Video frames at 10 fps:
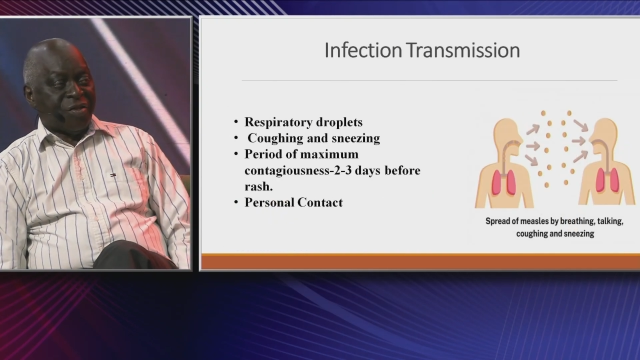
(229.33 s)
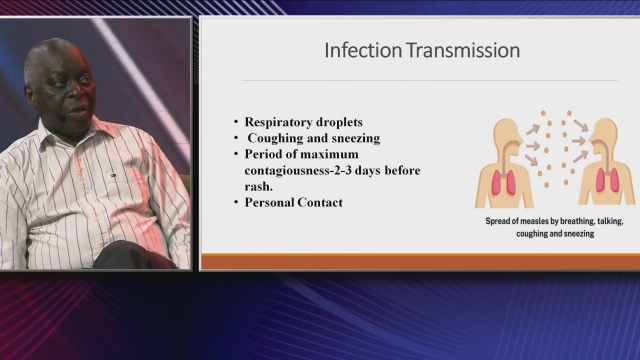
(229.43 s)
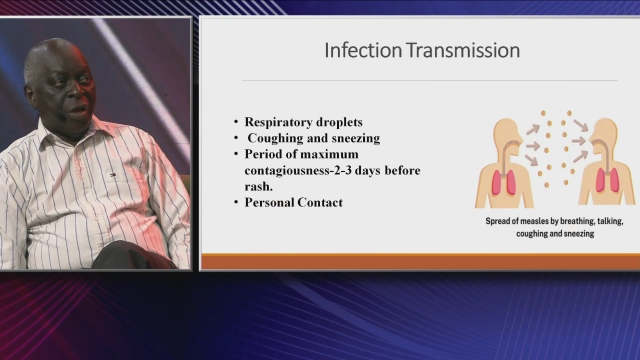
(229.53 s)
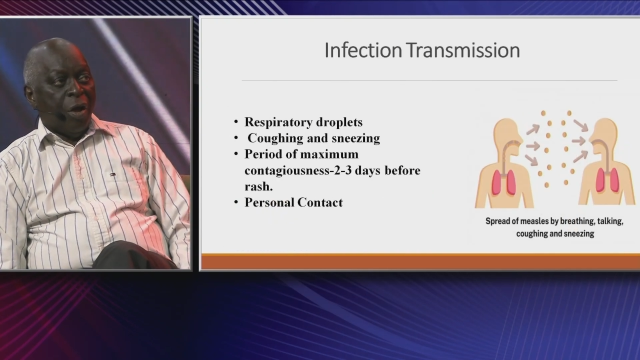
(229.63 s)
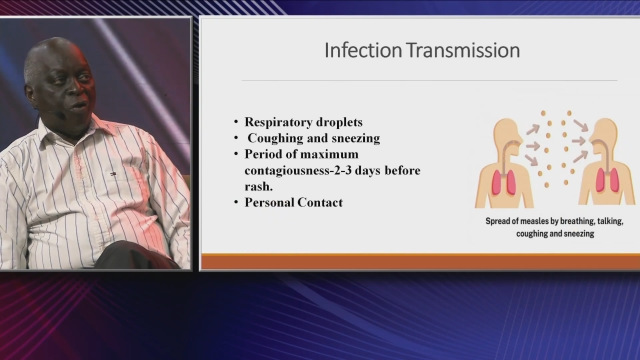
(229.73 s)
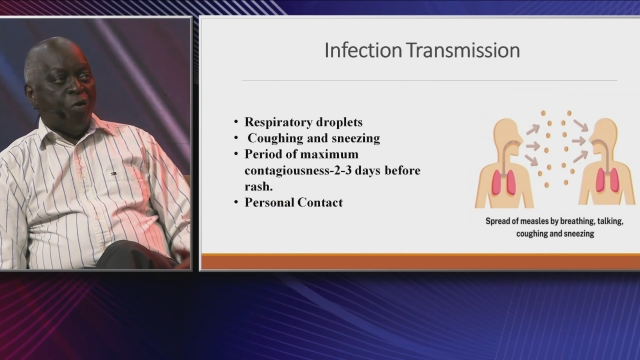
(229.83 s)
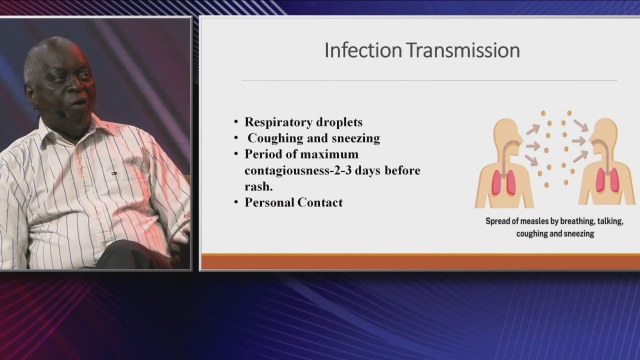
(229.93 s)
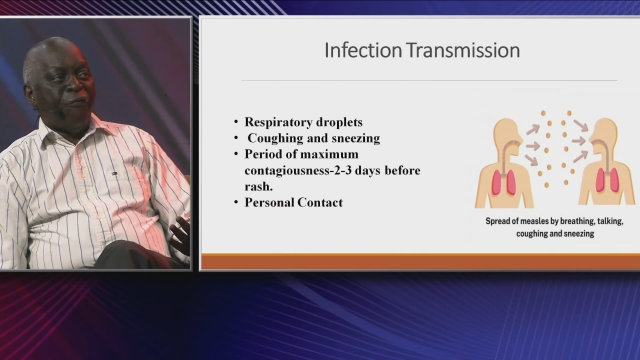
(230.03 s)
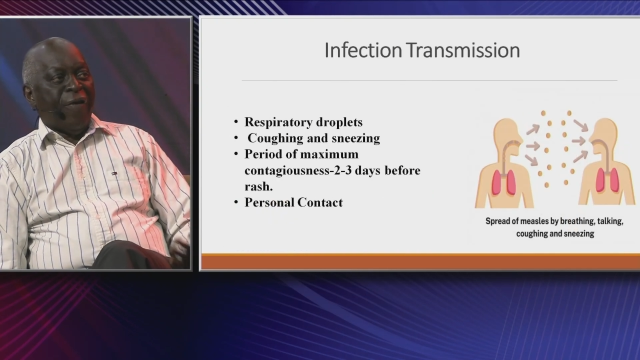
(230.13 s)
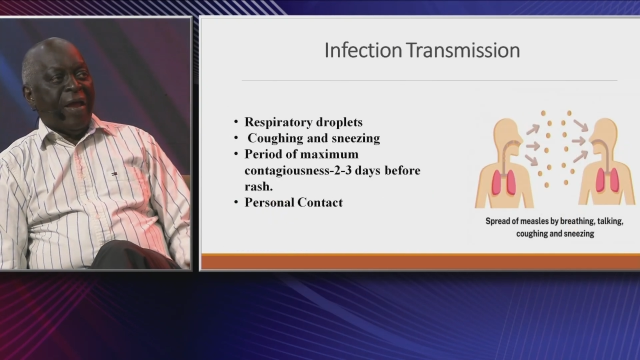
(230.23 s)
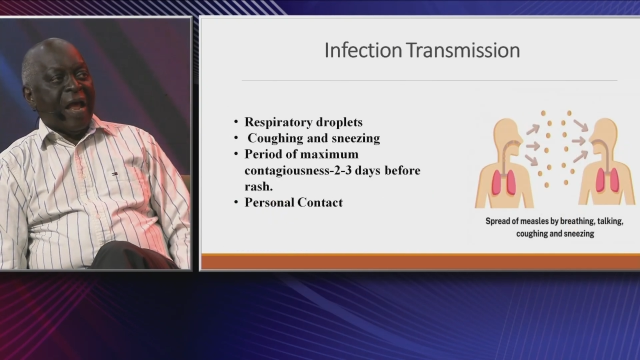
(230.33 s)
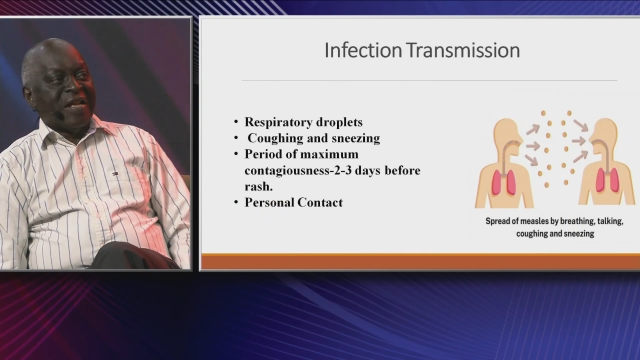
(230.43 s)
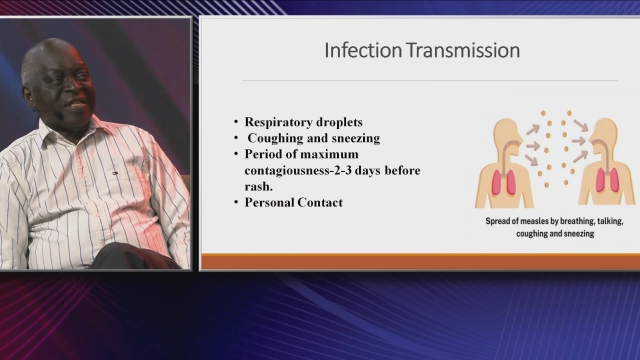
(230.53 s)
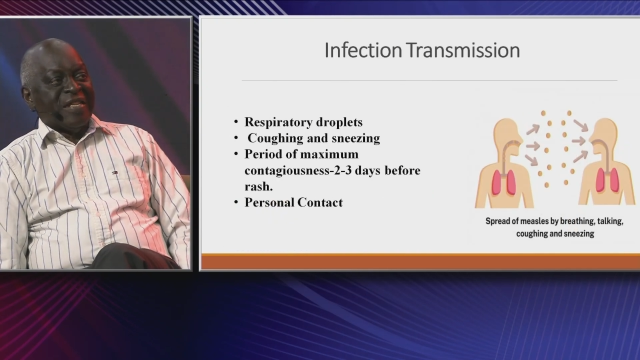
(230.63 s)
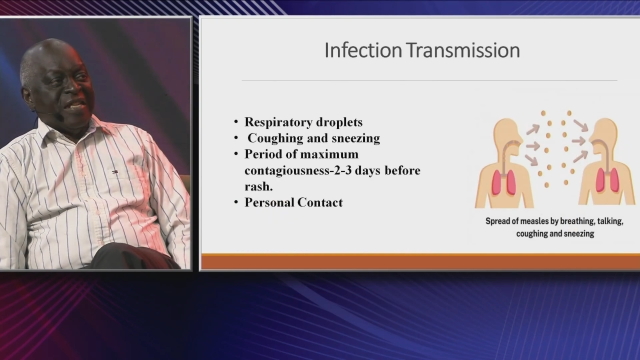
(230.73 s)
coughing and
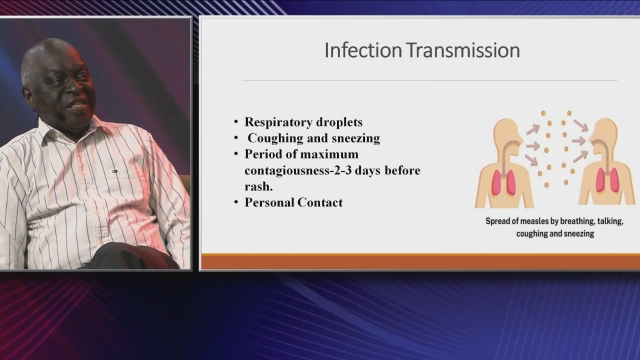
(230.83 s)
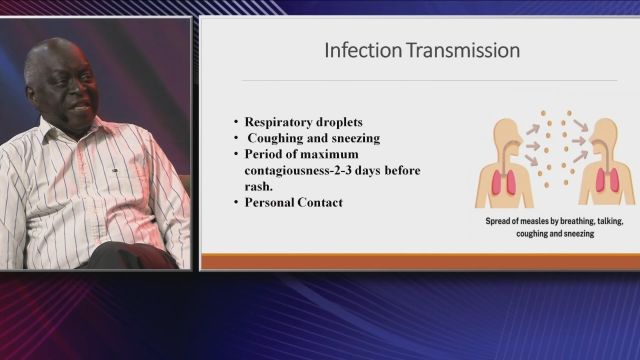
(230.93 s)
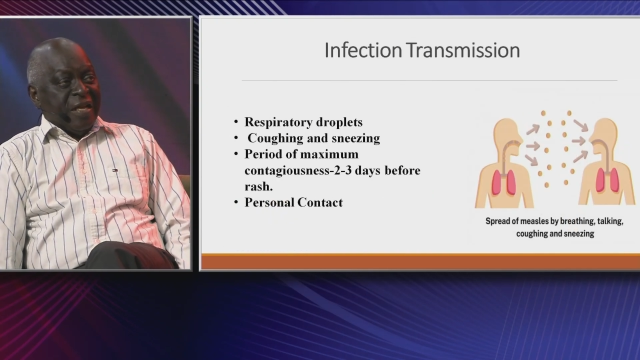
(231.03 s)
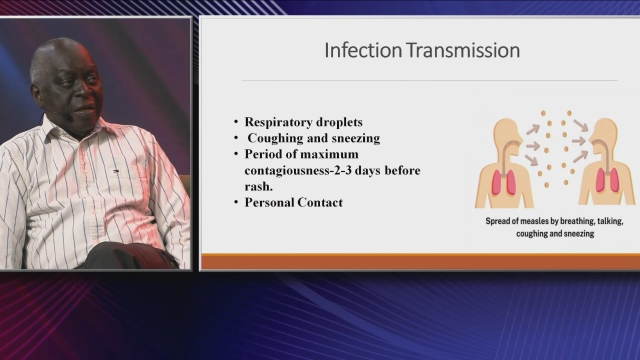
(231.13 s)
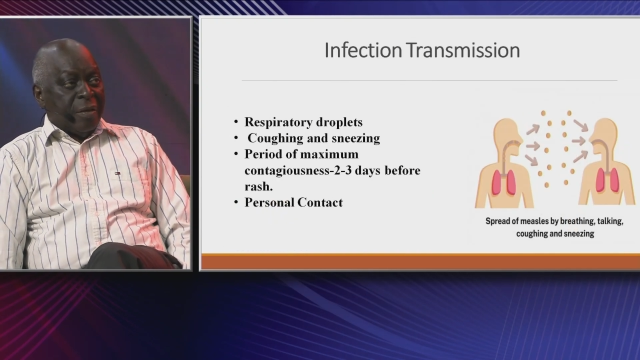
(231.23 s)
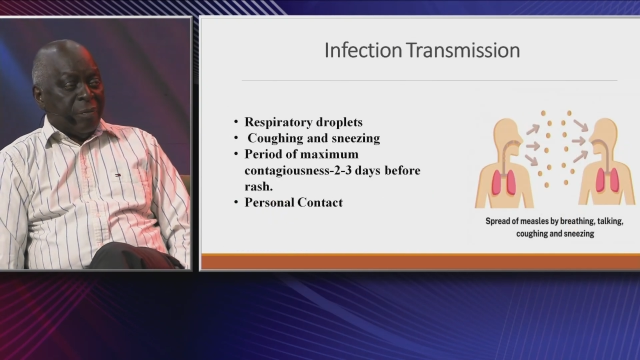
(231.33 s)
sneezing.